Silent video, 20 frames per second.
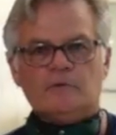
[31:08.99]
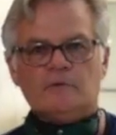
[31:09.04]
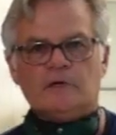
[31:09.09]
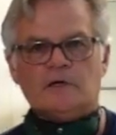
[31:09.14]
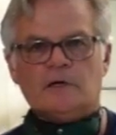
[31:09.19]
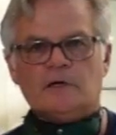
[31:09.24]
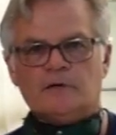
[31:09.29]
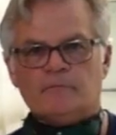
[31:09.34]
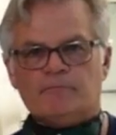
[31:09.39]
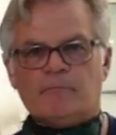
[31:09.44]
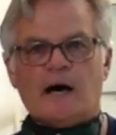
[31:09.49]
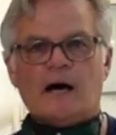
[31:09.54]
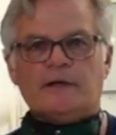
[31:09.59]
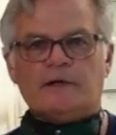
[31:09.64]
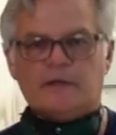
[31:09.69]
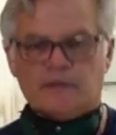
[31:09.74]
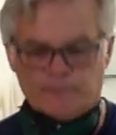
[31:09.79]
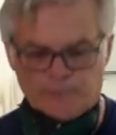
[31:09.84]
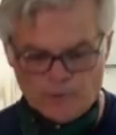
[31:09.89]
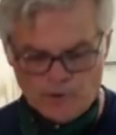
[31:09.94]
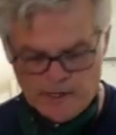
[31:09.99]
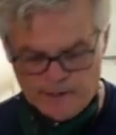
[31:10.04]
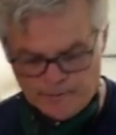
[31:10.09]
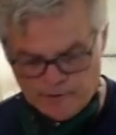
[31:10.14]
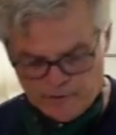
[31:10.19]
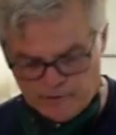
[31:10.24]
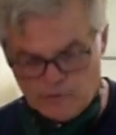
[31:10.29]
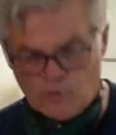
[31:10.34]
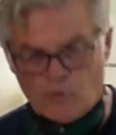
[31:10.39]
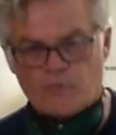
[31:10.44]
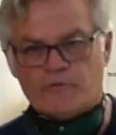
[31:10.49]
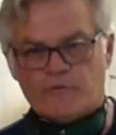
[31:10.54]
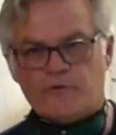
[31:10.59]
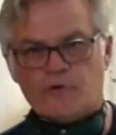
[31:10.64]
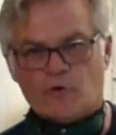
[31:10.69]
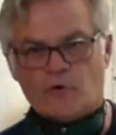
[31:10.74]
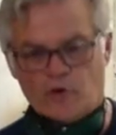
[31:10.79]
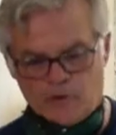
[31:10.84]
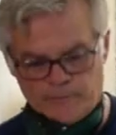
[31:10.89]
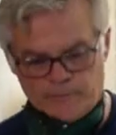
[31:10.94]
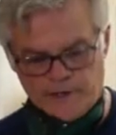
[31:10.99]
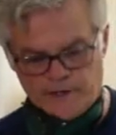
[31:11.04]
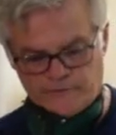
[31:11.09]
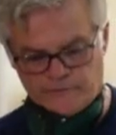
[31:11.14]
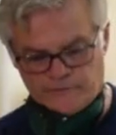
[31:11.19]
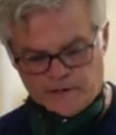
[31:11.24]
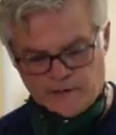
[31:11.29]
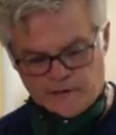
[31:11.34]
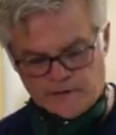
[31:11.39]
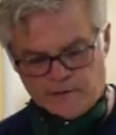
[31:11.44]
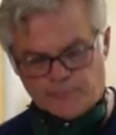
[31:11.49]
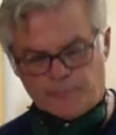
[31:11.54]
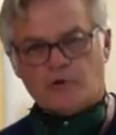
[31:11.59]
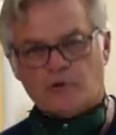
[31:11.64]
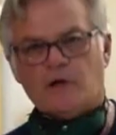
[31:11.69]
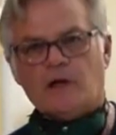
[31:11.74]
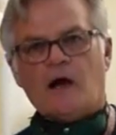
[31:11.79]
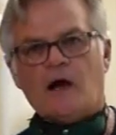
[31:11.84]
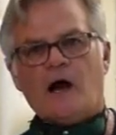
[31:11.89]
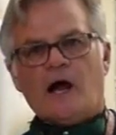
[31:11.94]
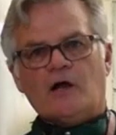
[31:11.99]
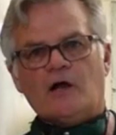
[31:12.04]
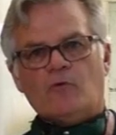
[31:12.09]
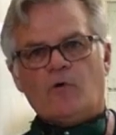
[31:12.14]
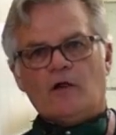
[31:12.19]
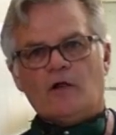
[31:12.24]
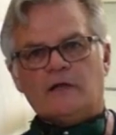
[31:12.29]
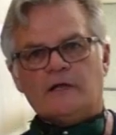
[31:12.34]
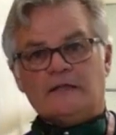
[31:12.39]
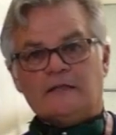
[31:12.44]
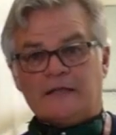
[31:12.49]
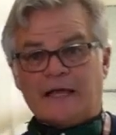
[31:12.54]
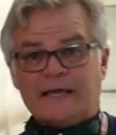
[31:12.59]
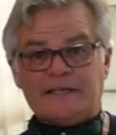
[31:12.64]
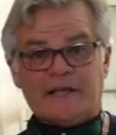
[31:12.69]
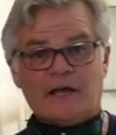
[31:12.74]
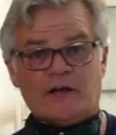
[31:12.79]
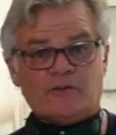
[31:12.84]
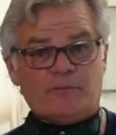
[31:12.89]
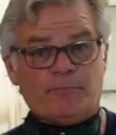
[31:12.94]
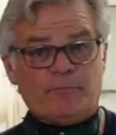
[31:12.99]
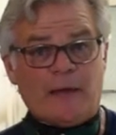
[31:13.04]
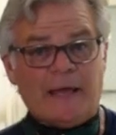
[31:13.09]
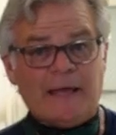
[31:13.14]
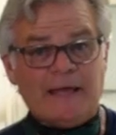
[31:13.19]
bonding primer over the oil base, then put on a high quality latex paint,